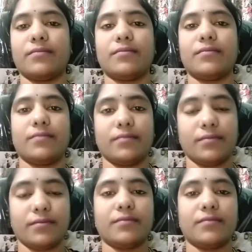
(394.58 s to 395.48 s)

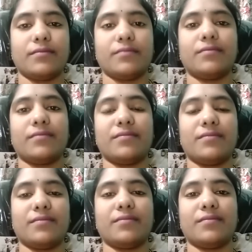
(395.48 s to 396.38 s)

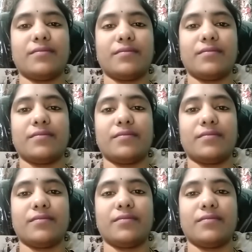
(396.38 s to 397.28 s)

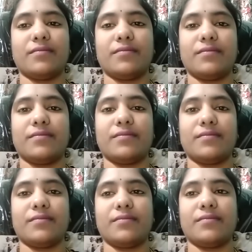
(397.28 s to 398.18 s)

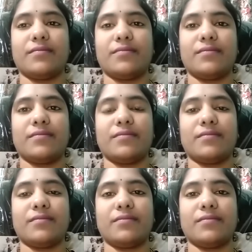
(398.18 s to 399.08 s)

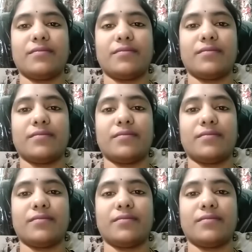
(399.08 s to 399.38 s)
(not speaking)